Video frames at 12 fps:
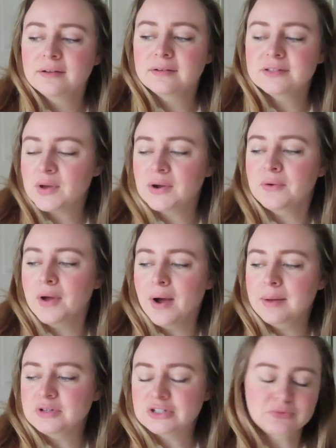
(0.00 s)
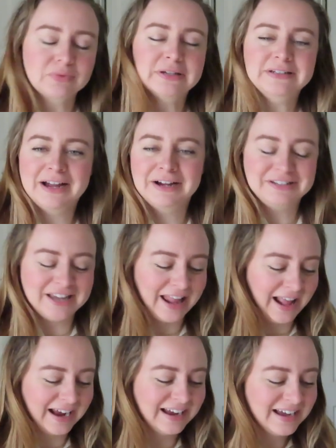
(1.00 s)
So I don't know, I'm just really tired
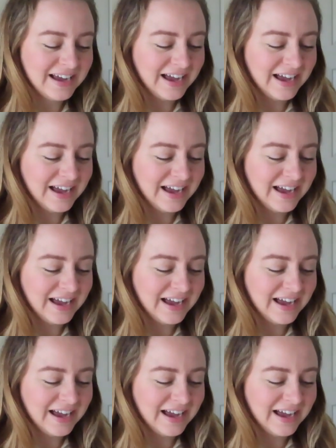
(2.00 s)
today.